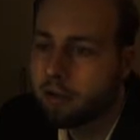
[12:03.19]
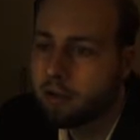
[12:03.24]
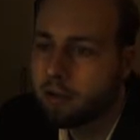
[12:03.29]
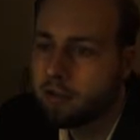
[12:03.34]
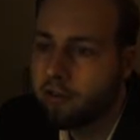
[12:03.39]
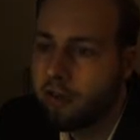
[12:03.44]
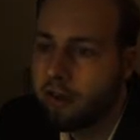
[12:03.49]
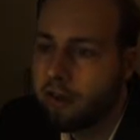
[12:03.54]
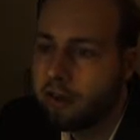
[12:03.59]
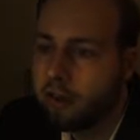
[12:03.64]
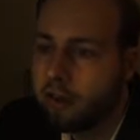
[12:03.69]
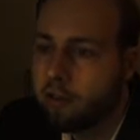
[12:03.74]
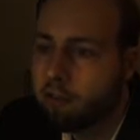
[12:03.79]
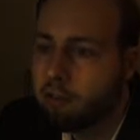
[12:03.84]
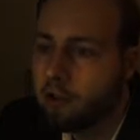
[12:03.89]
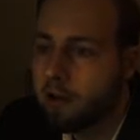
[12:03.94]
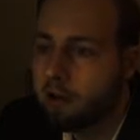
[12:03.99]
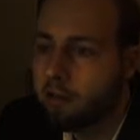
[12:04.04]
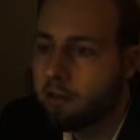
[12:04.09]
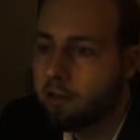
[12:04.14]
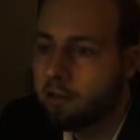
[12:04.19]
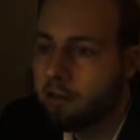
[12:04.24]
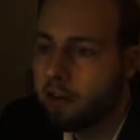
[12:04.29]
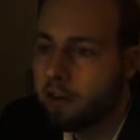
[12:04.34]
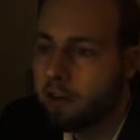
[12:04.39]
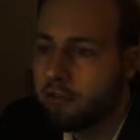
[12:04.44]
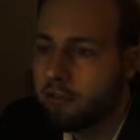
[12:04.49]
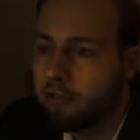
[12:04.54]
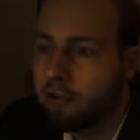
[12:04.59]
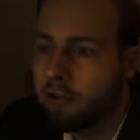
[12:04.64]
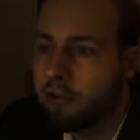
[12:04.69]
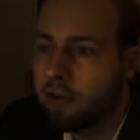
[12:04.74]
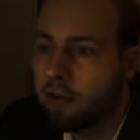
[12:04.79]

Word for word: standing about six feet